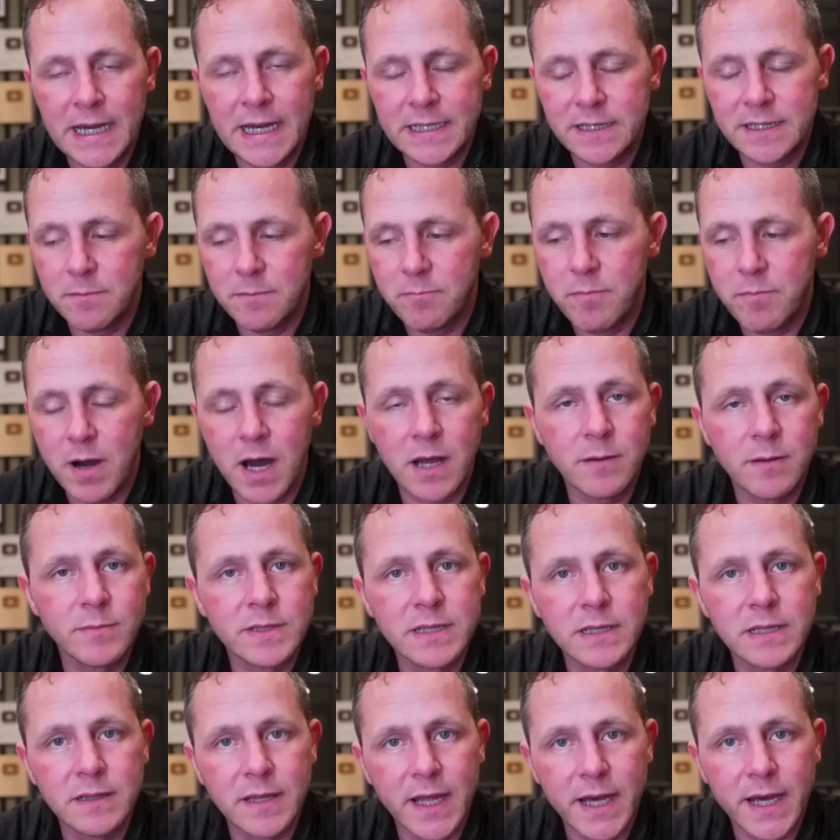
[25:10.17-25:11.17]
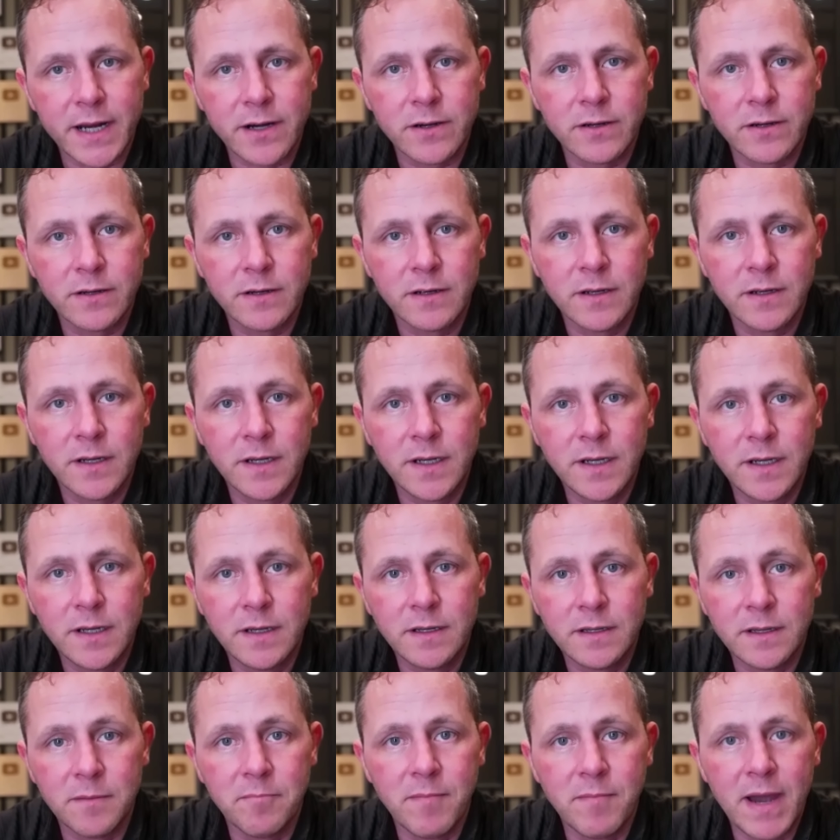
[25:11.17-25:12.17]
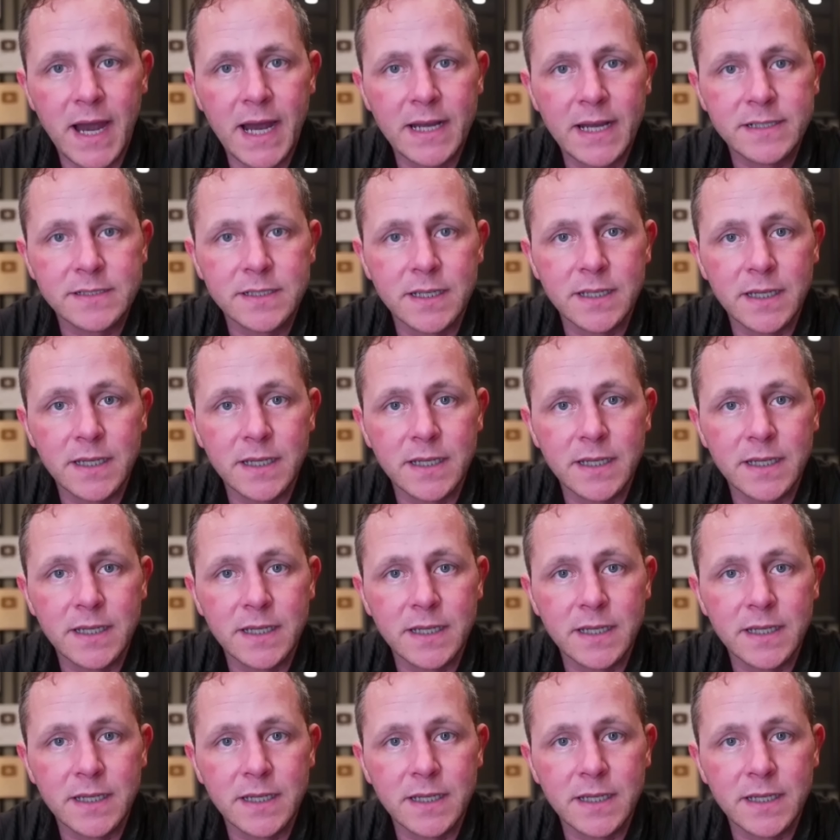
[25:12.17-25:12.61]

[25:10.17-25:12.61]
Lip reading: At the bottom of the ladder, the mask